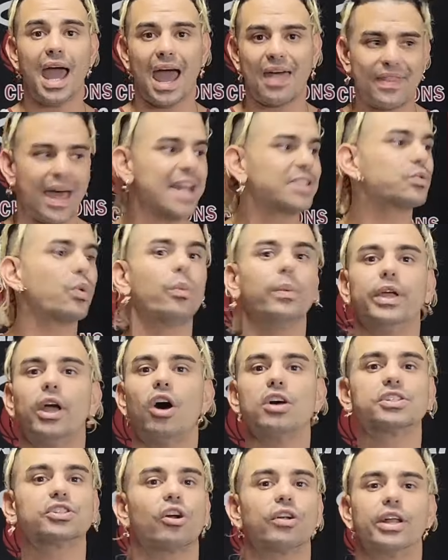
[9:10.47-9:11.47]
And that's when we
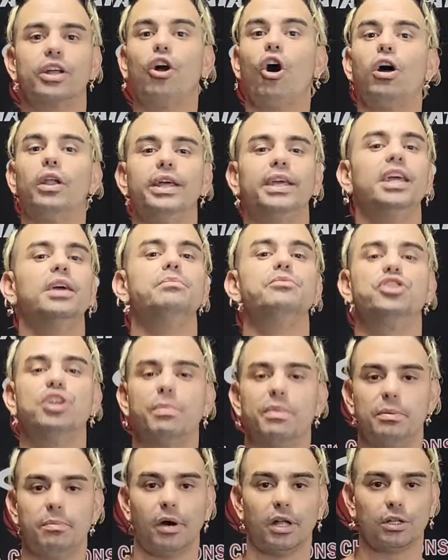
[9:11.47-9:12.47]
all started calling him
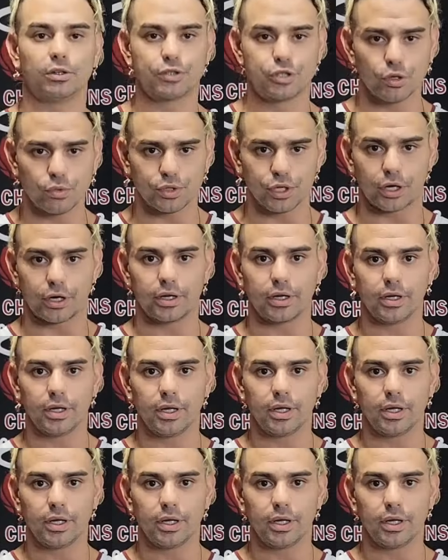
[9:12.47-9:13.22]
Jimmy Butler Jr.